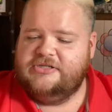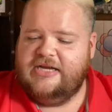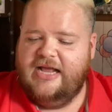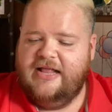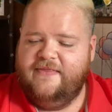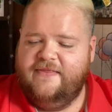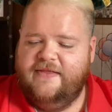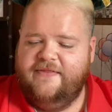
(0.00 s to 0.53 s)

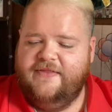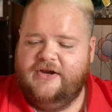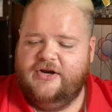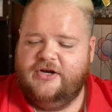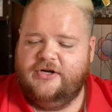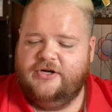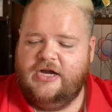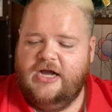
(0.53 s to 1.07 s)
And then
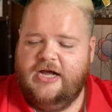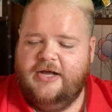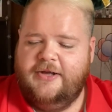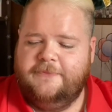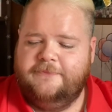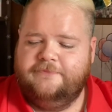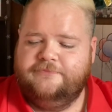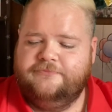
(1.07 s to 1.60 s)
there
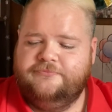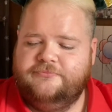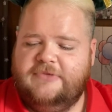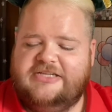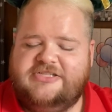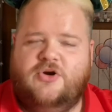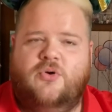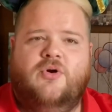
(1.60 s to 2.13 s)
um,
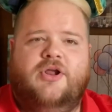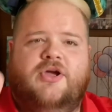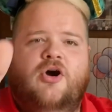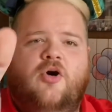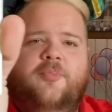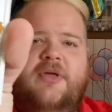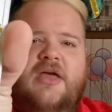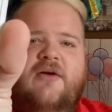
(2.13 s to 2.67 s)
has a
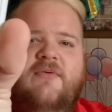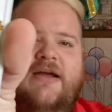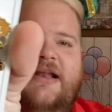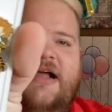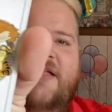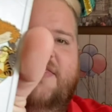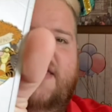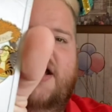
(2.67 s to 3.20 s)
cornucopia right
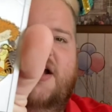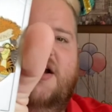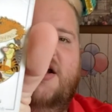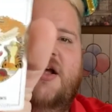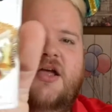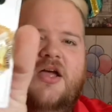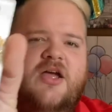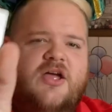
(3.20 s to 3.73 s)
down there.
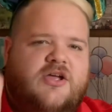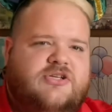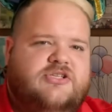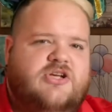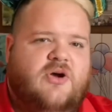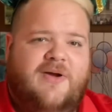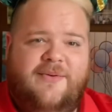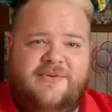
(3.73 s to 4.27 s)

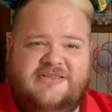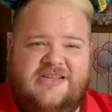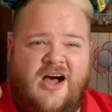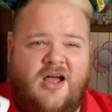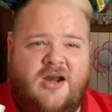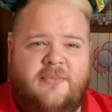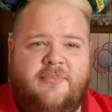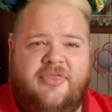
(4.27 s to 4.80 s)
So it was
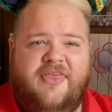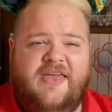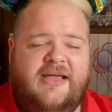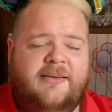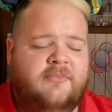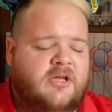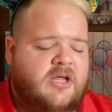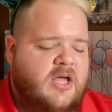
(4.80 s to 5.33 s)
autumn
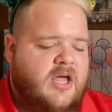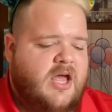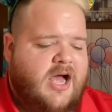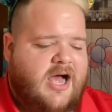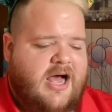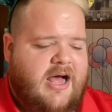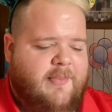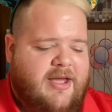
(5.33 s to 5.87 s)
themed.
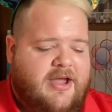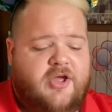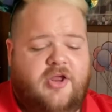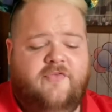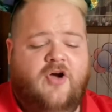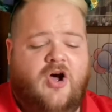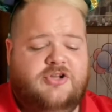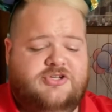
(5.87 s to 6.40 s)
Um, I could
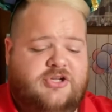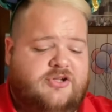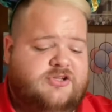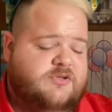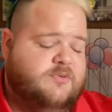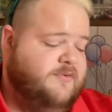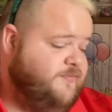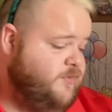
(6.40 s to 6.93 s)
have also used
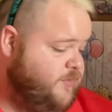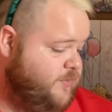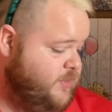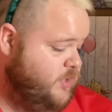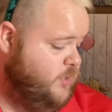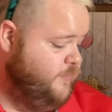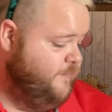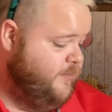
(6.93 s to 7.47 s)
this one for the
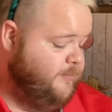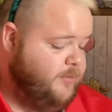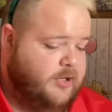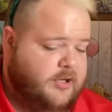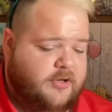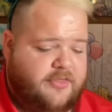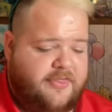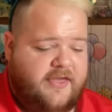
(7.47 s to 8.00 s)

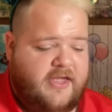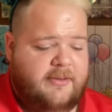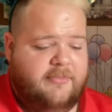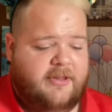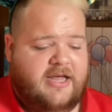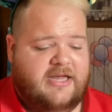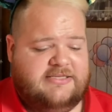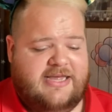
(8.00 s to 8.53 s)
November theme
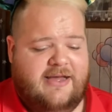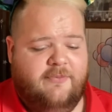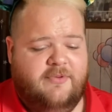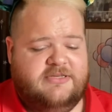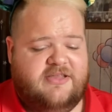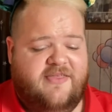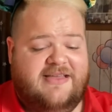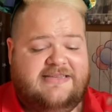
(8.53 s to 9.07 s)
because that one's
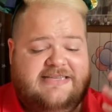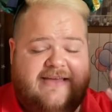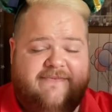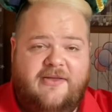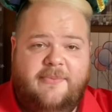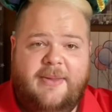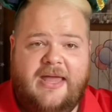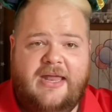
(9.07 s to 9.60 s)
a
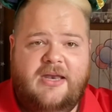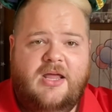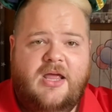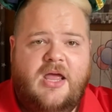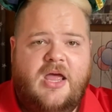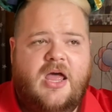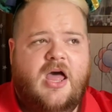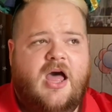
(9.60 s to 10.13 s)
Thanksgiving pin.
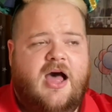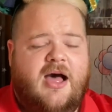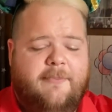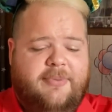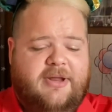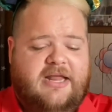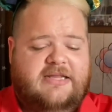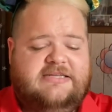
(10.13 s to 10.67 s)
Um,
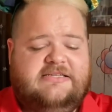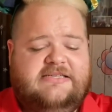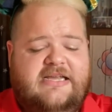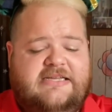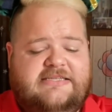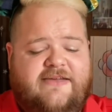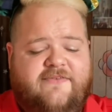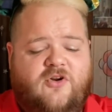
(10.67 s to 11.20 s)
but it says
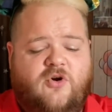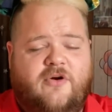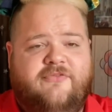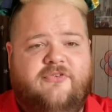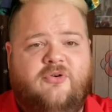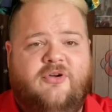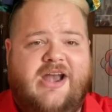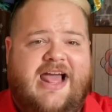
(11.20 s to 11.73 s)
Thanksgiving or
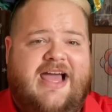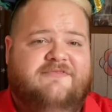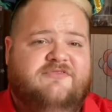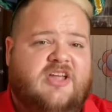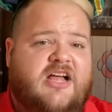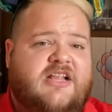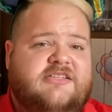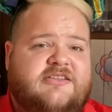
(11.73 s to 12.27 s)
food and I had
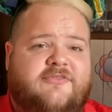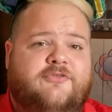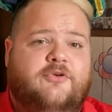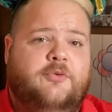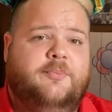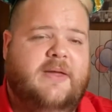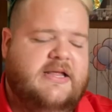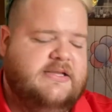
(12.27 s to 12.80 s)
tons of
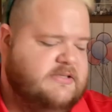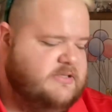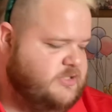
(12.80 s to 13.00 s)
food pins.